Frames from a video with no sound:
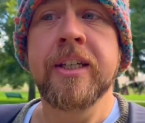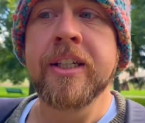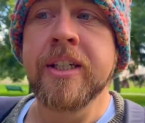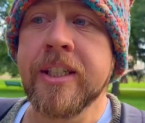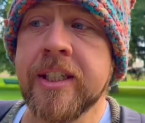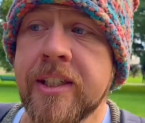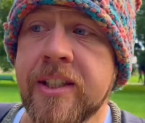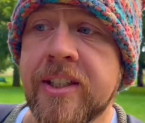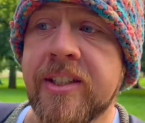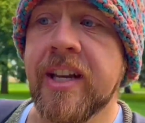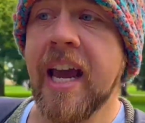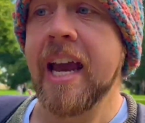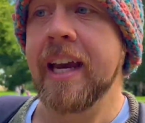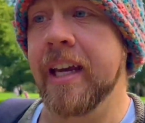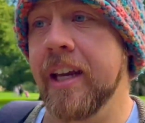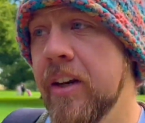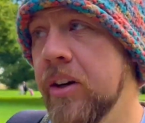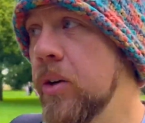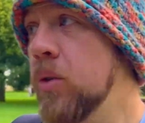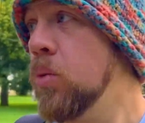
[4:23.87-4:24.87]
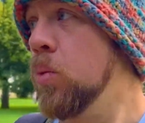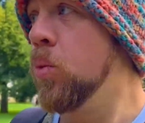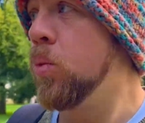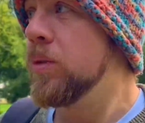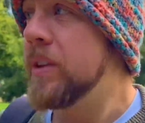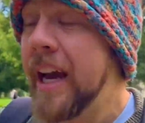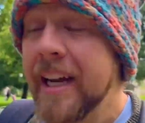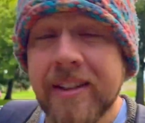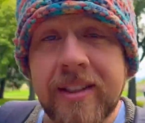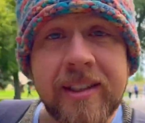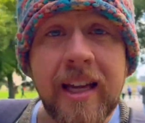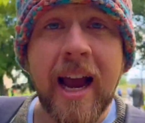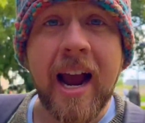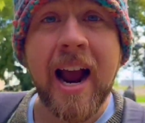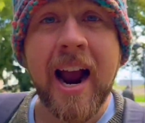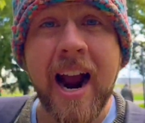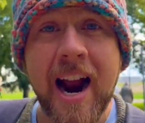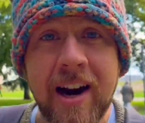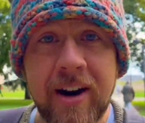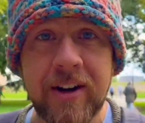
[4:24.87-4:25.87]
Second, that's the
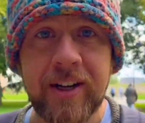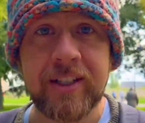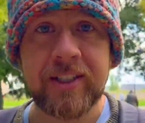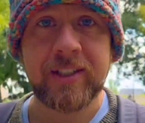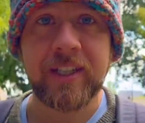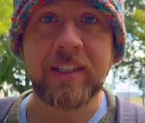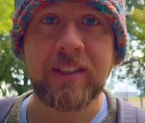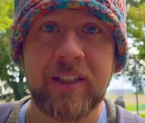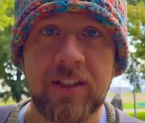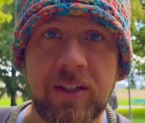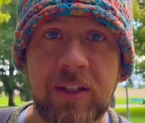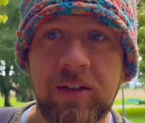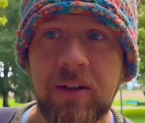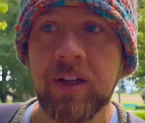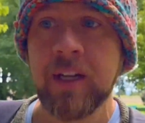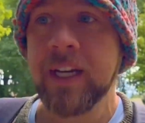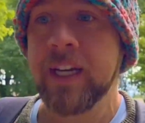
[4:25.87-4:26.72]
hardest thing to do.